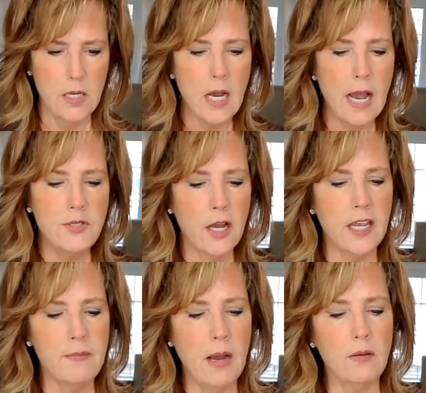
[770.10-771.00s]
I'm
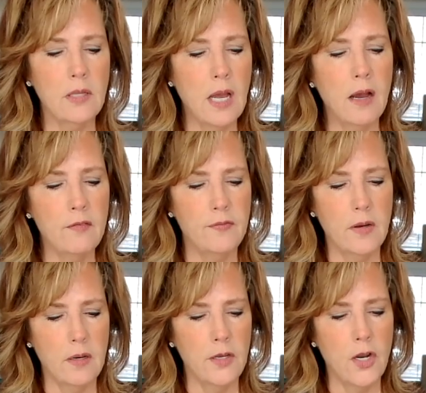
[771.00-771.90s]
talking about love,
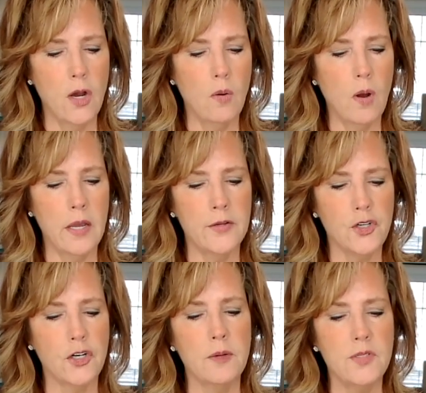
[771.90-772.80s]
you know, in
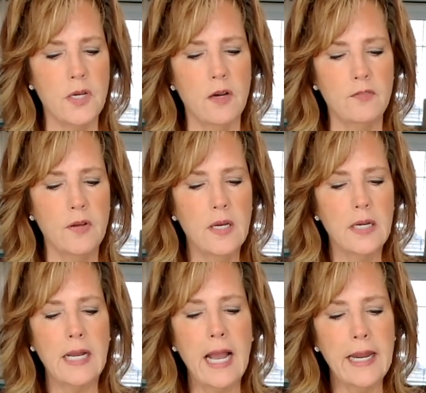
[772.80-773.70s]
terms of
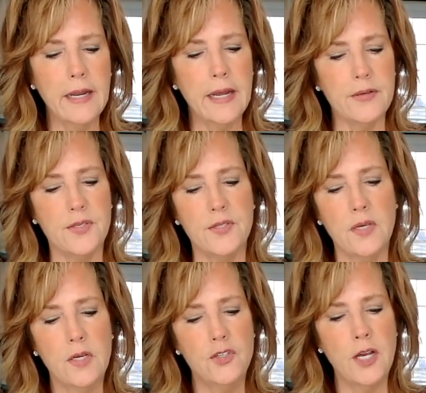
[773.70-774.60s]
kindness,
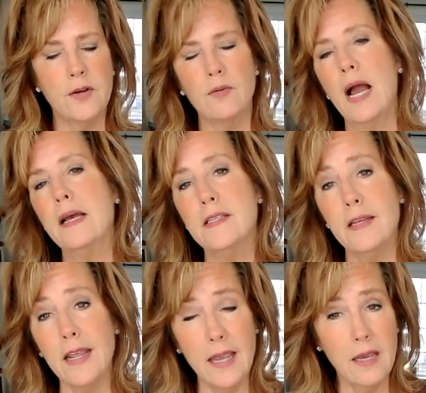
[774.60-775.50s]

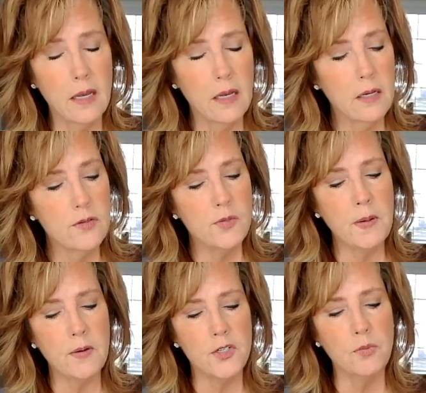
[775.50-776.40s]
generosity,
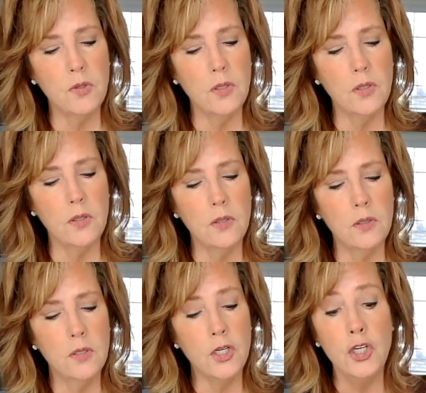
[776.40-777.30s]

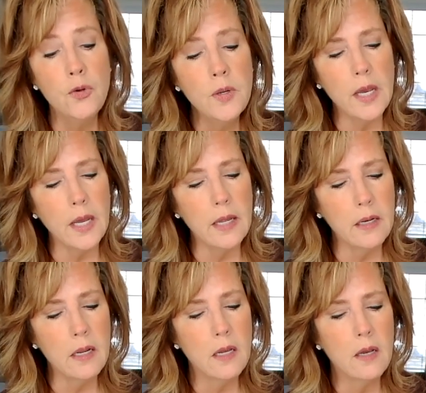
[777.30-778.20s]
spiritual
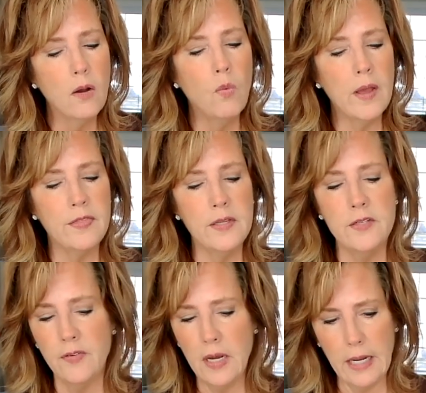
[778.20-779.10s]
union with the
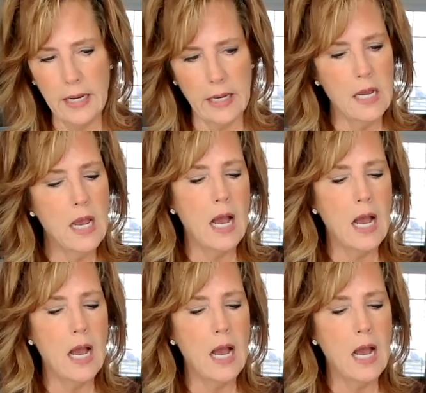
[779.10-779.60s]
divine.